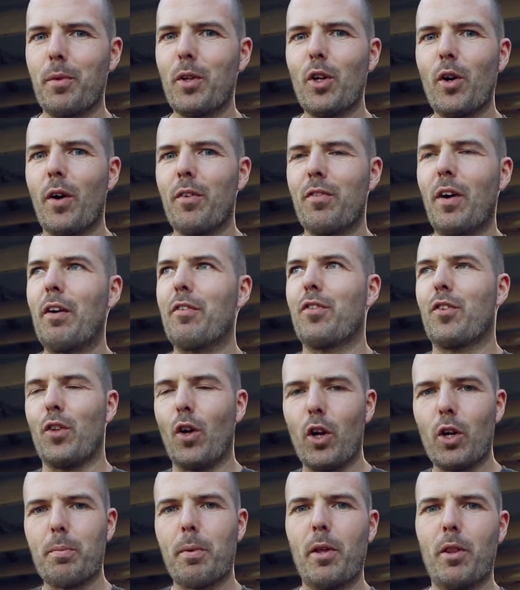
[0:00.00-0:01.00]
You know, I've
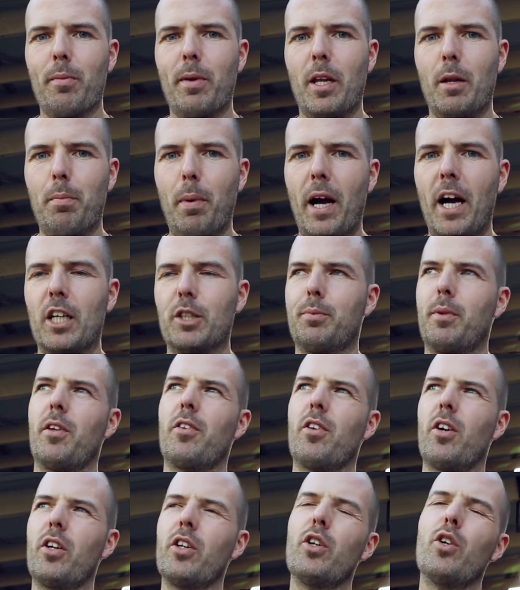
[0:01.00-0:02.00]
thought about them in the past, but I
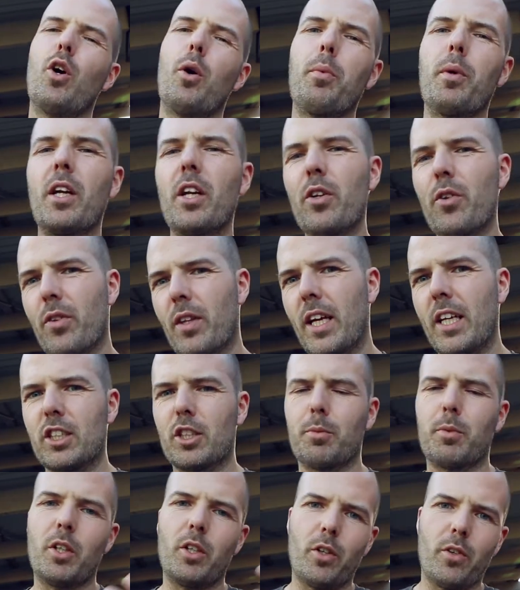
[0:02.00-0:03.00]
thought, you know, I'm going to do
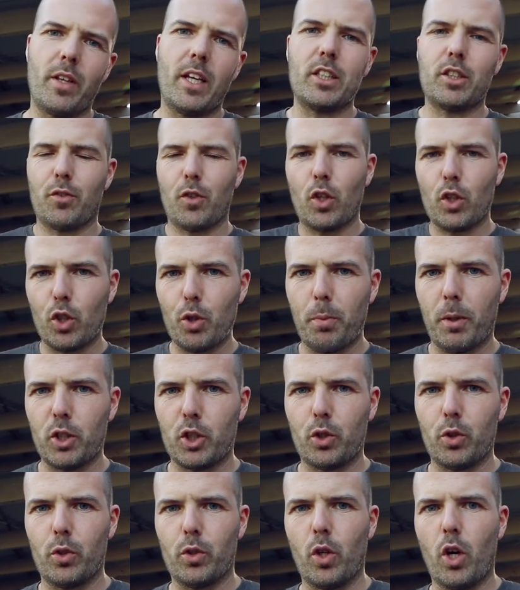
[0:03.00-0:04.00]
this, I've got too
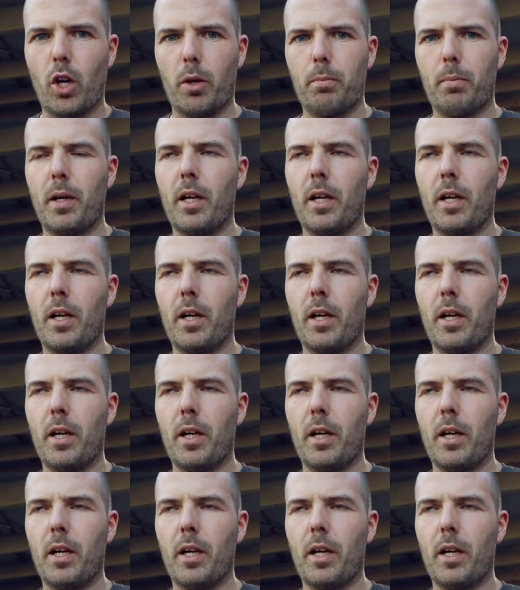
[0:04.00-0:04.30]
much going on.